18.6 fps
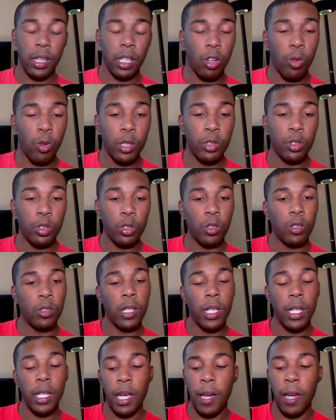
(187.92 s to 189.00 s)
the
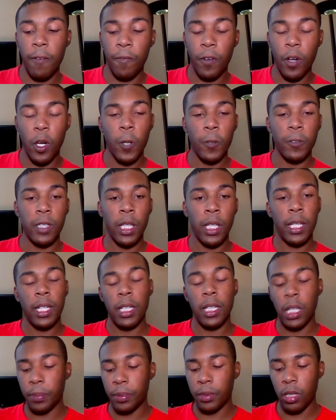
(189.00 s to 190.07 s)
crystal involves
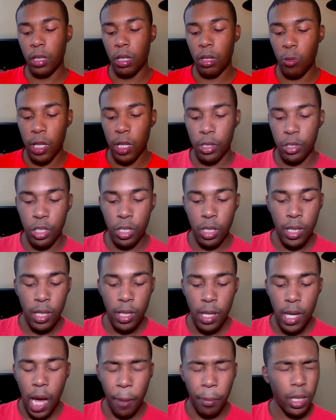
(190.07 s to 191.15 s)
Eclipso, which
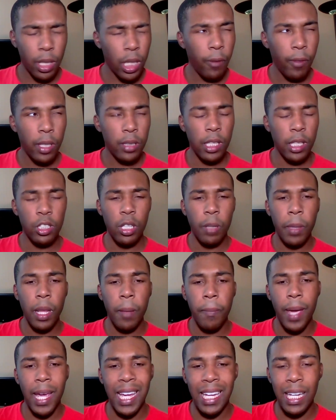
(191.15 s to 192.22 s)
I believe is going to be
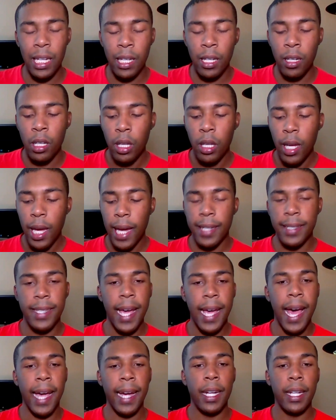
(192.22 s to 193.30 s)
the main
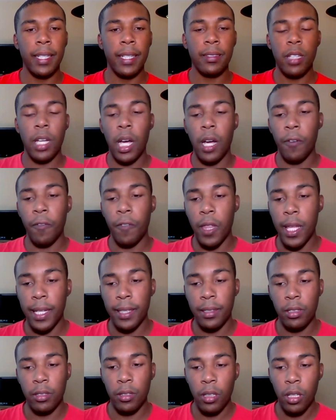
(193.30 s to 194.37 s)
antagonist of
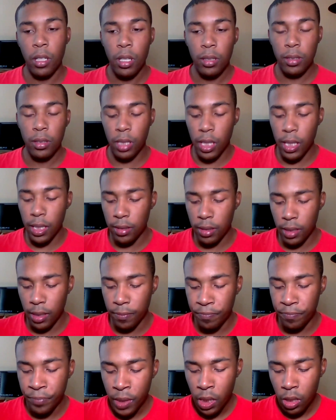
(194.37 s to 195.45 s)
this
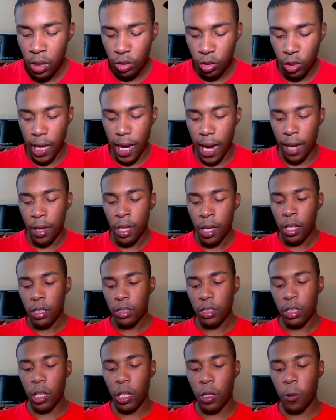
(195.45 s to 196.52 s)
season. So yeah,
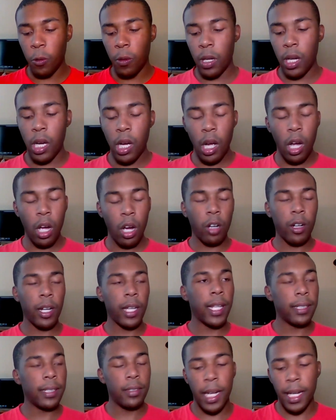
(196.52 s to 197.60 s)
so
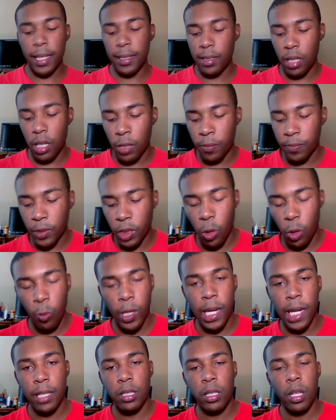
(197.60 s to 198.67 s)
okay, that's nice and all. So
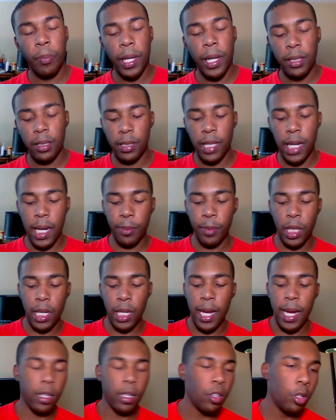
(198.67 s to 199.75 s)
we get to the present
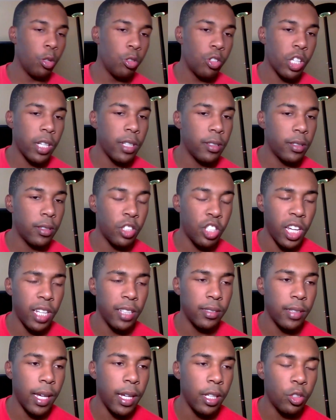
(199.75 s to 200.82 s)
timeline, and the new
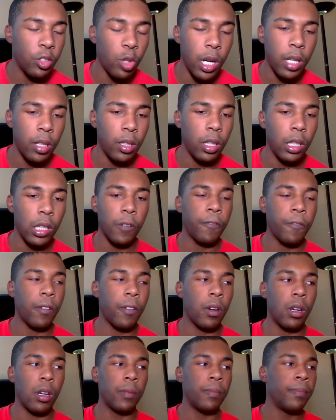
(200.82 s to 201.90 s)
JSA is trying to look
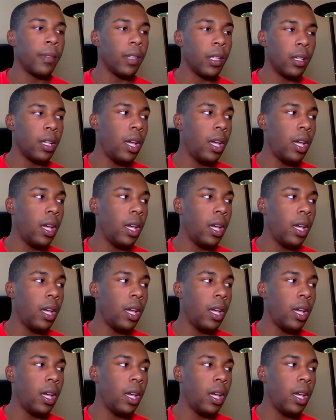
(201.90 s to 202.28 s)
for